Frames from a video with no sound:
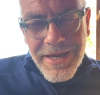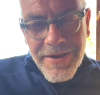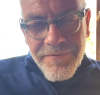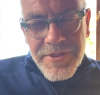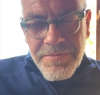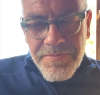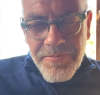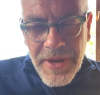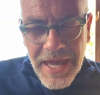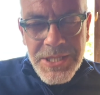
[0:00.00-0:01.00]
for the
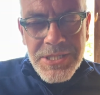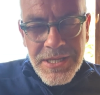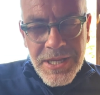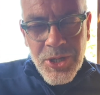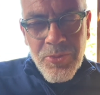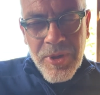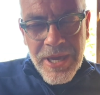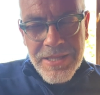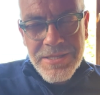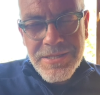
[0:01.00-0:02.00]
picture that you
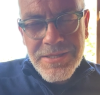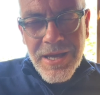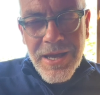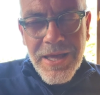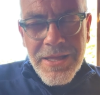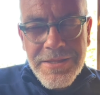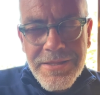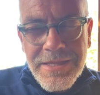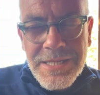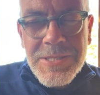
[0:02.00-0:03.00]
paint that
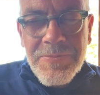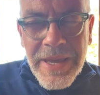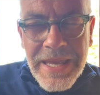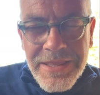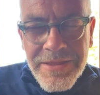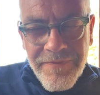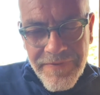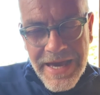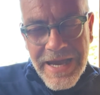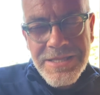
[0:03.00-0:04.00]
despite the
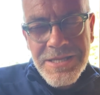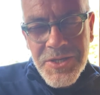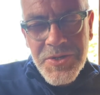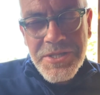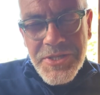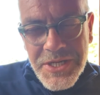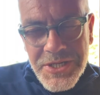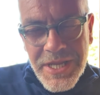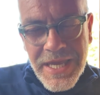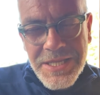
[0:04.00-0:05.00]
fact that you are the
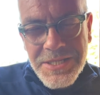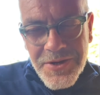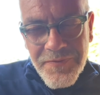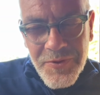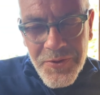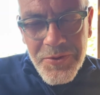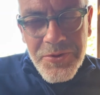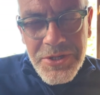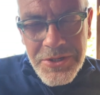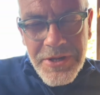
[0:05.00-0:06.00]
creator of the whole
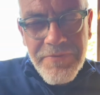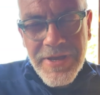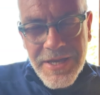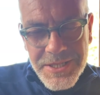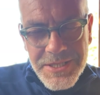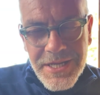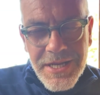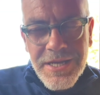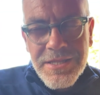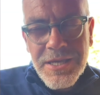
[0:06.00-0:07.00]
universe,
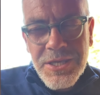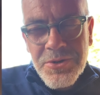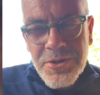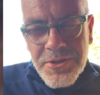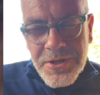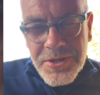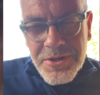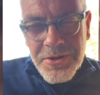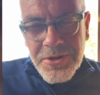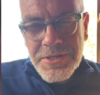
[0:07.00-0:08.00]
that you are the
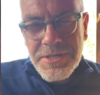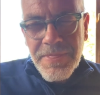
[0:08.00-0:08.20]
God